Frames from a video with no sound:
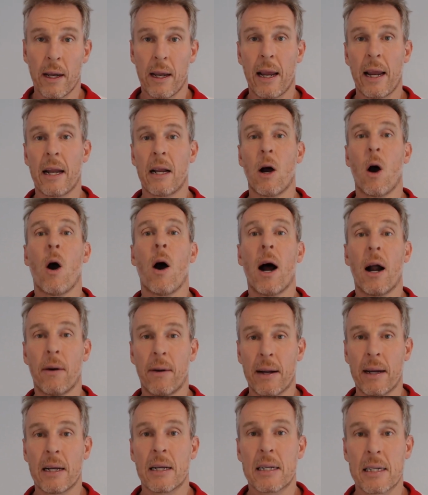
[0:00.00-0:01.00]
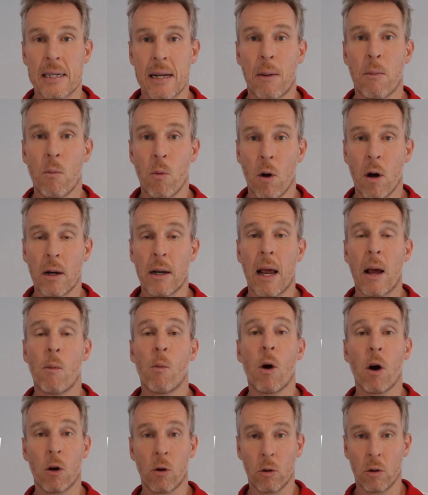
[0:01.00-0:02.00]
in hiring someone and
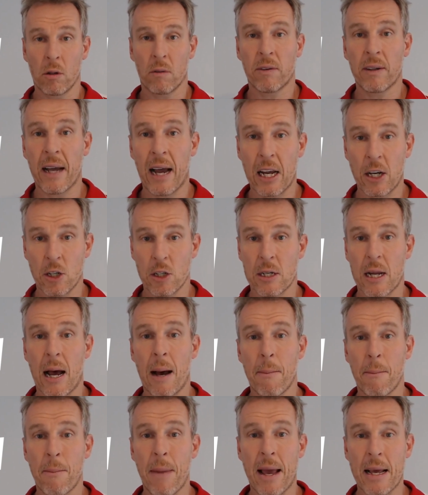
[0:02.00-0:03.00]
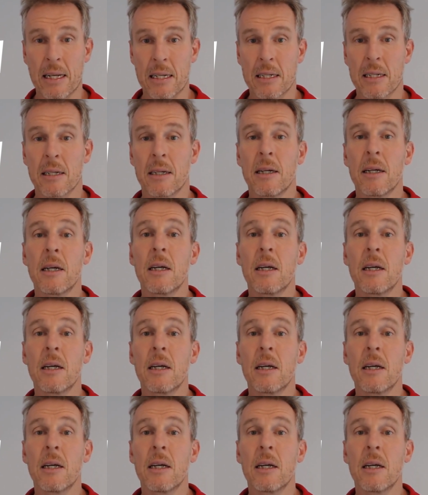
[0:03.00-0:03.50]
what qualifications are best.